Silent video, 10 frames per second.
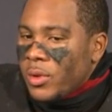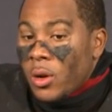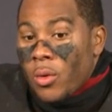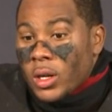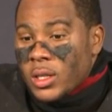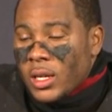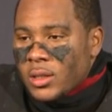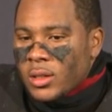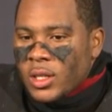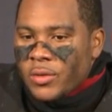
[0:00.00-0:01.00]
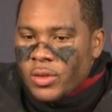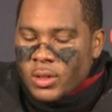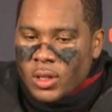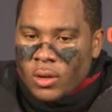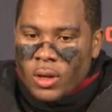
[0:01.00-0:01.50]
We know Washington has a good
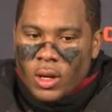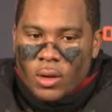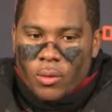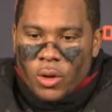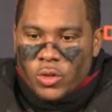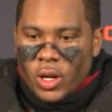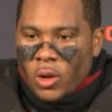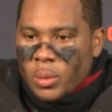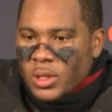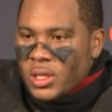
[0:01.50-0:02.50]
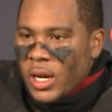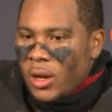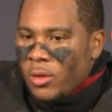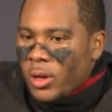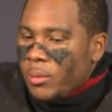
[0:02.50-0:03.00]
defense, so we're going to try to go up to
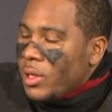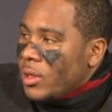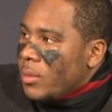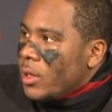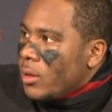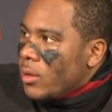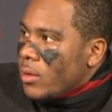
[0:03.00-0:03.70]
Seattle and beat them there.